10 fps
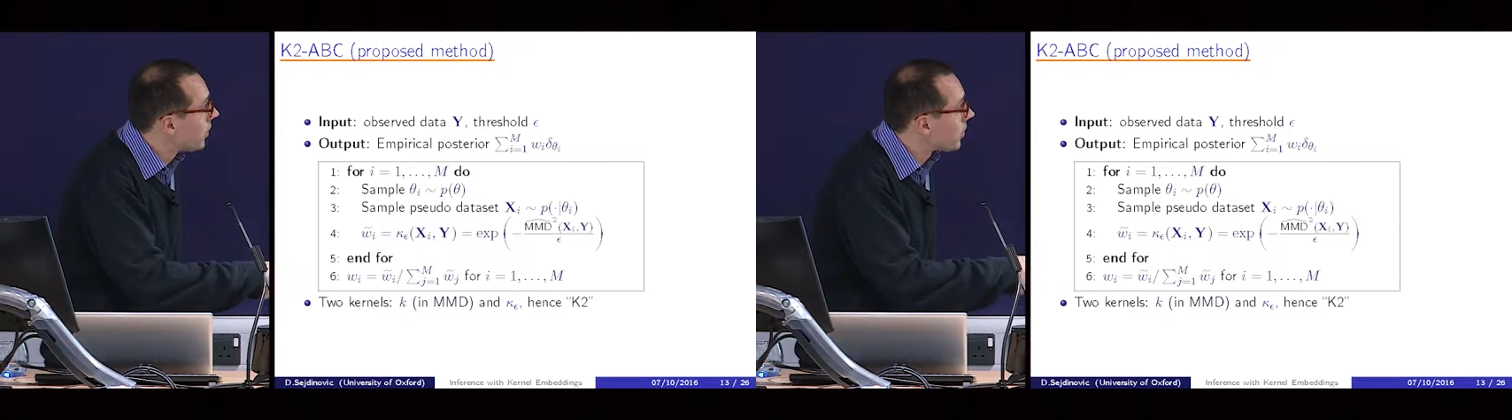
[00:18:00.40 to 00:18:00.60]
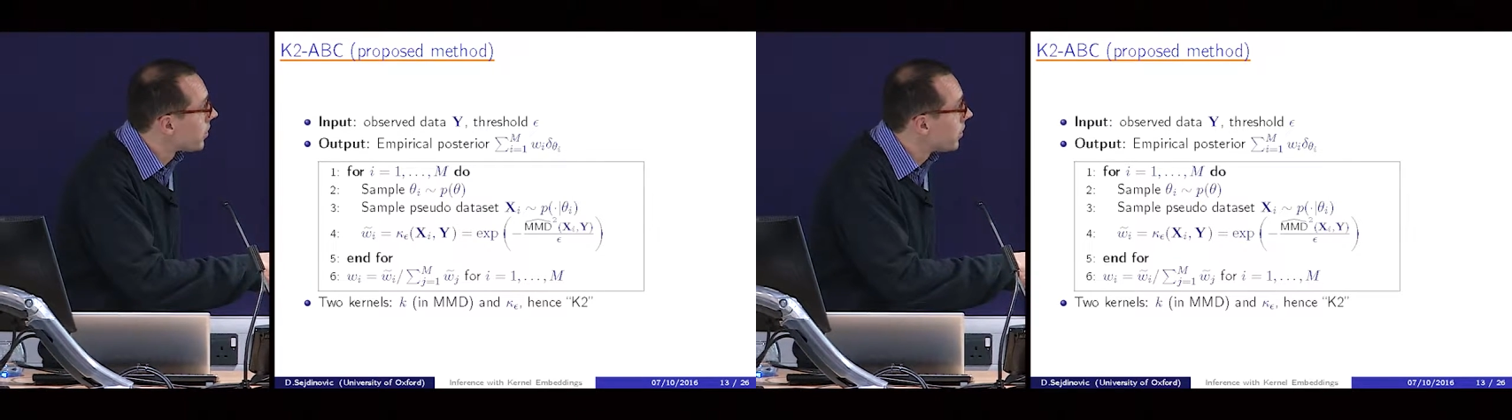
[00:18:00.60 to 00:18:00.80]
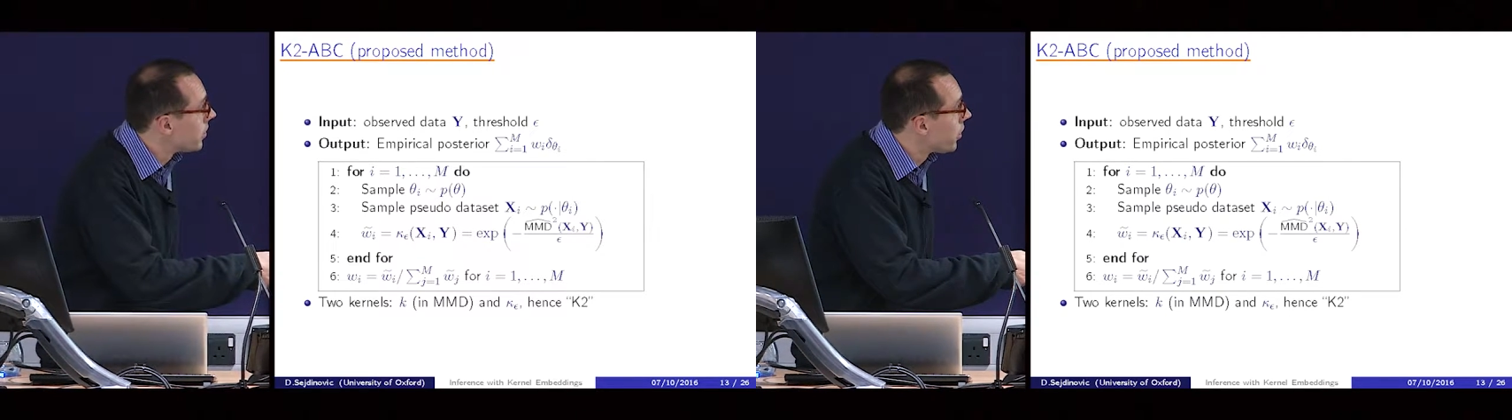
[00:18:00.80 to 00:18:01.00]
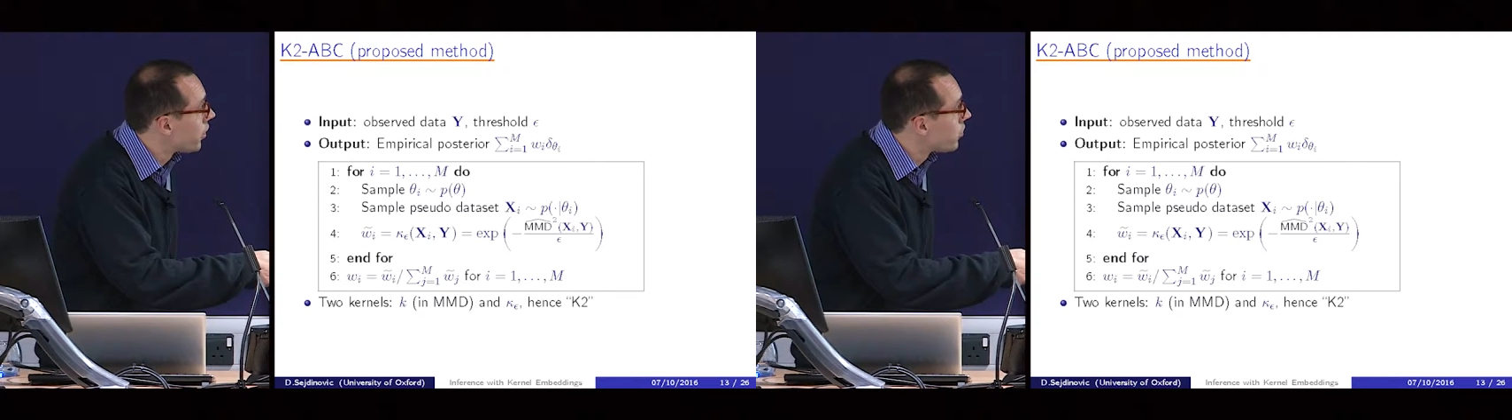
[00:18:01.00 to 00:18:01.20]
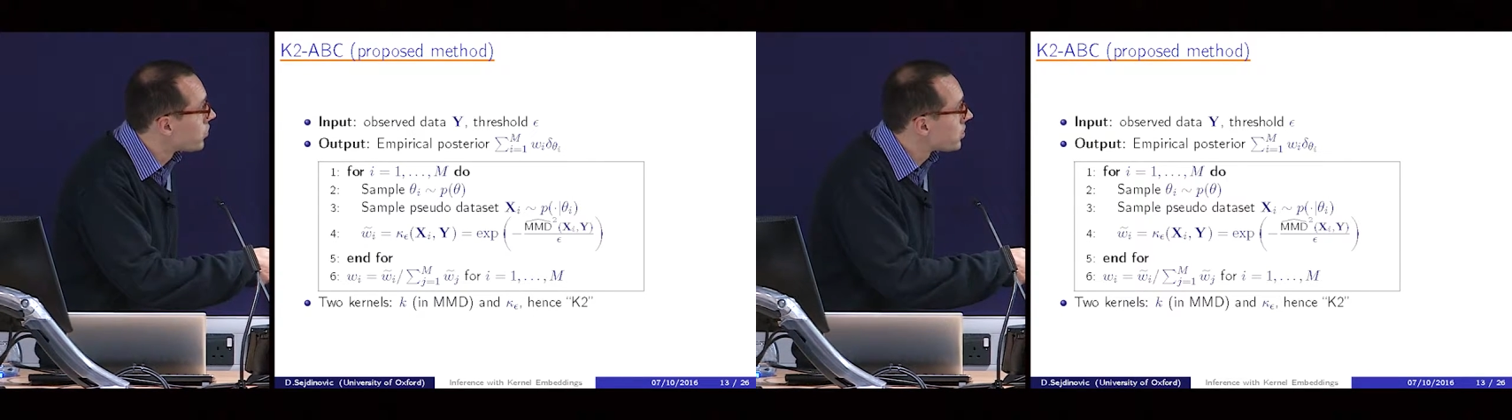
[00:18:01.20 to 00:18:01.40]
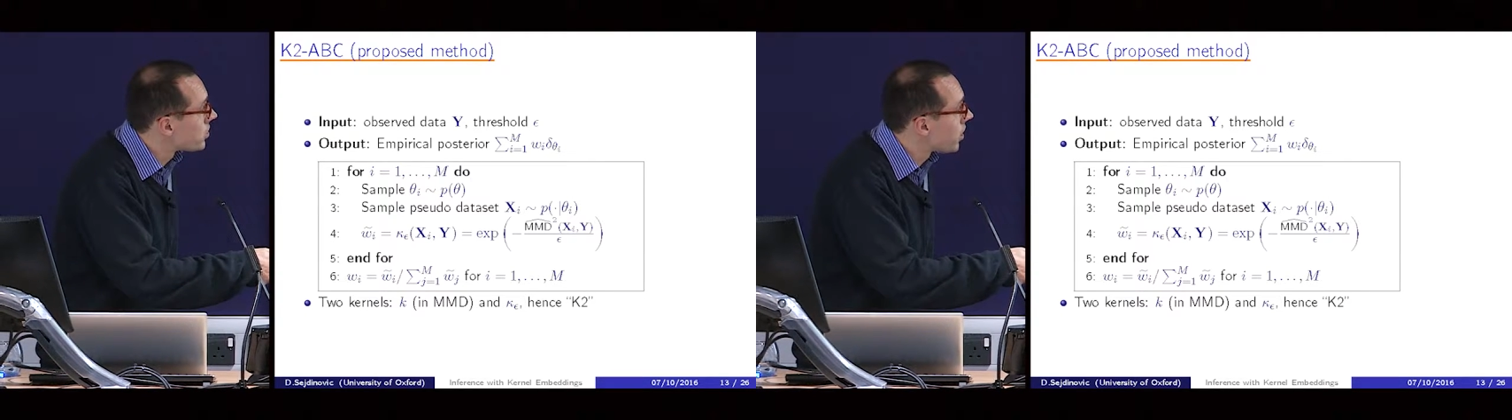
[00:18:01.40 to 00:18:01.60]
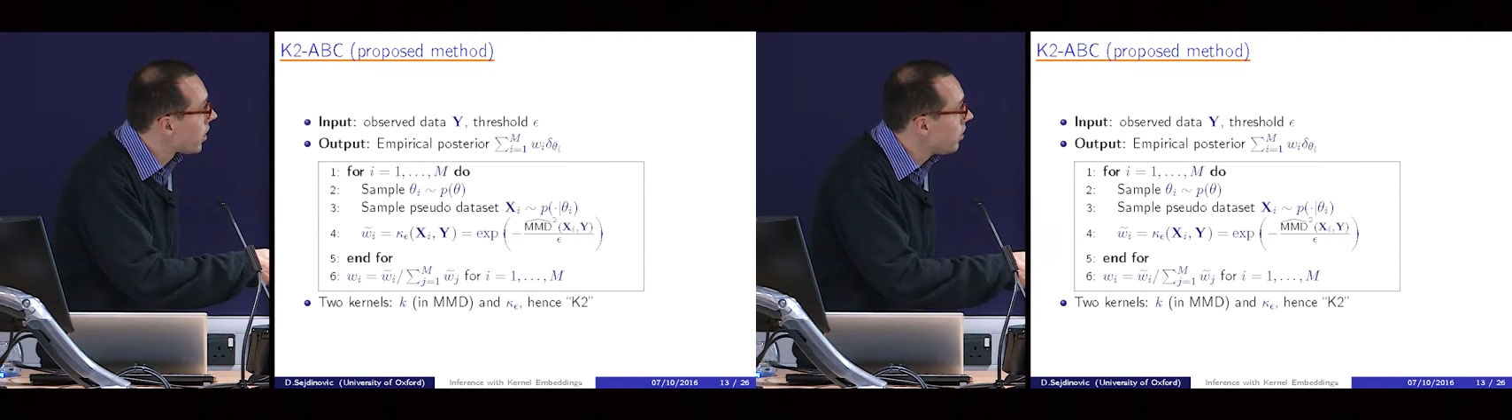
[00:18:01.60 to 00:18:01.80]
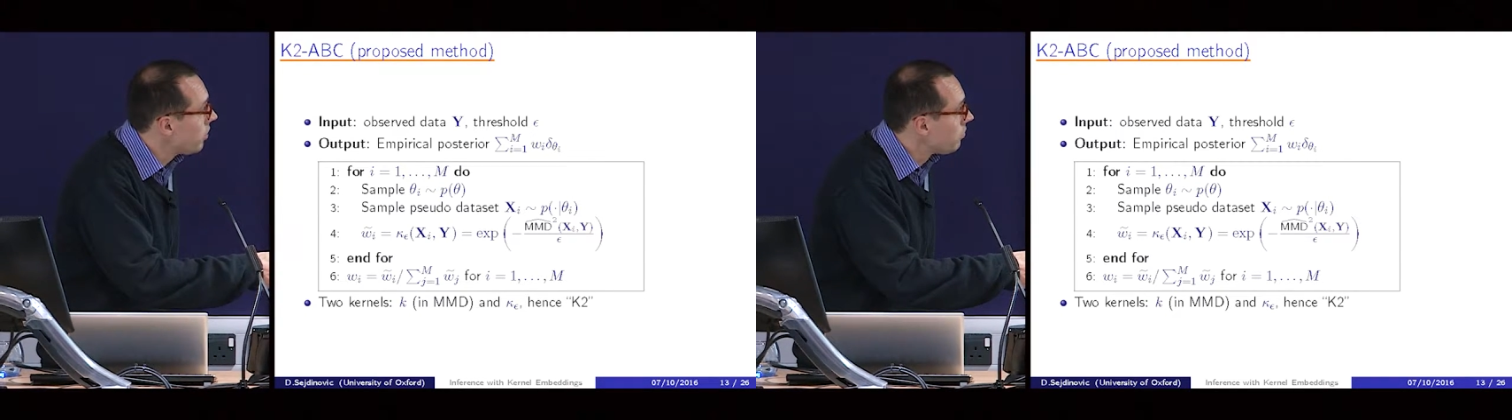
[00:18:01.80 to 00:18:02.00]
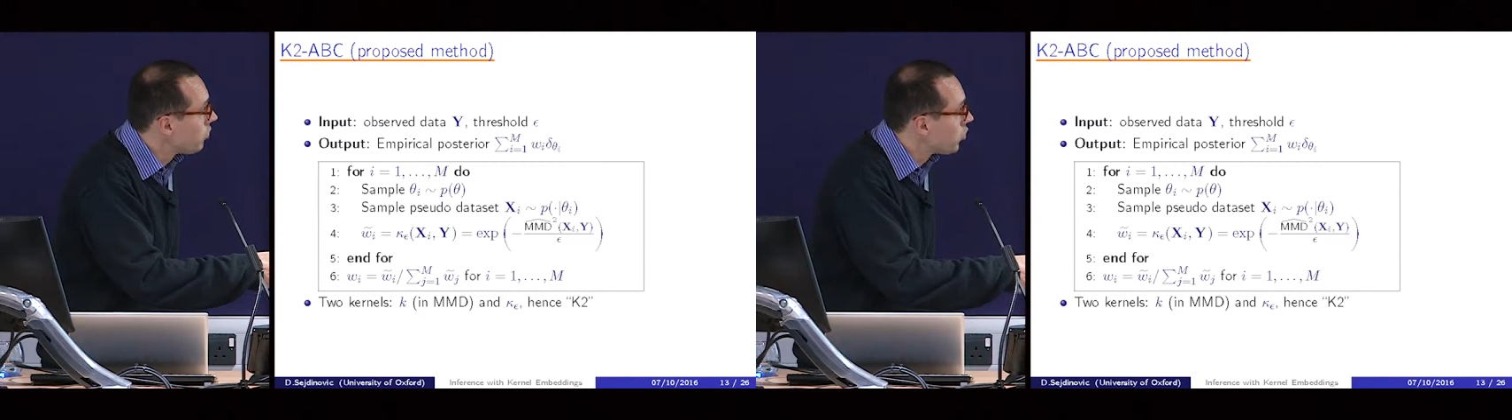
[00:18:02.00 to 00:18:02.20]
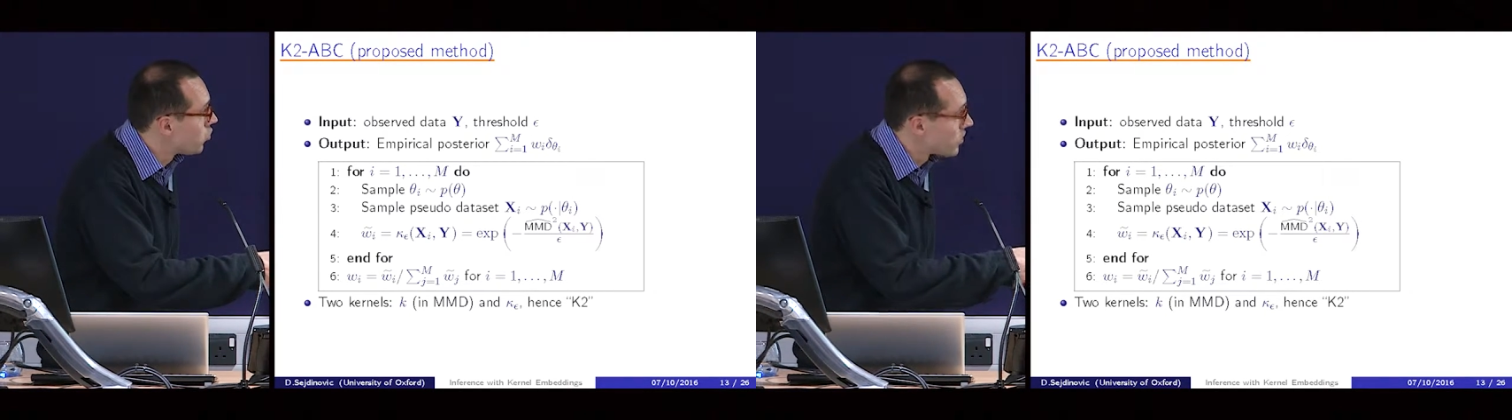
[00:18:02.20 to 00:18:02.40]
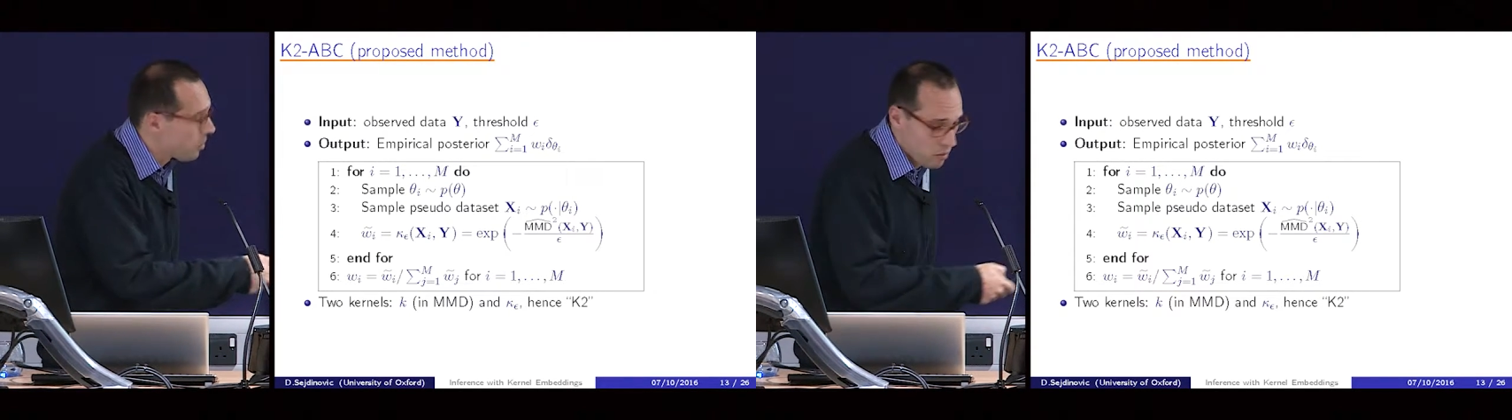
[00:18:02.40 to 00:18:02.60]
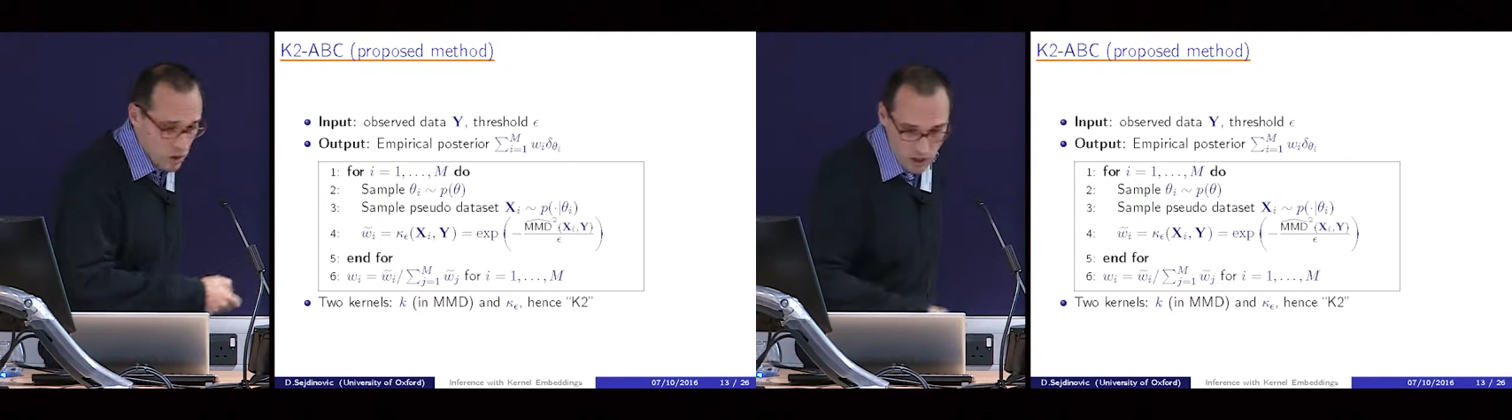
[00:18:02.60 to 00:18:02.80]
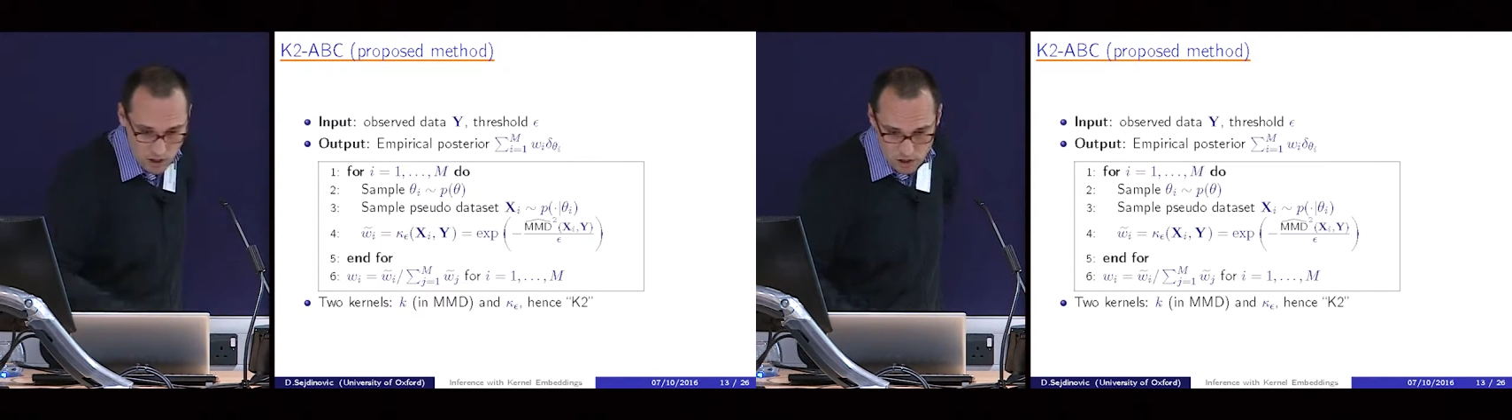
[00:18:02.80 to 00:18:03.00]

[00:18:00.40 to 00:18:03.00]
nothing in there. We just say use MMD.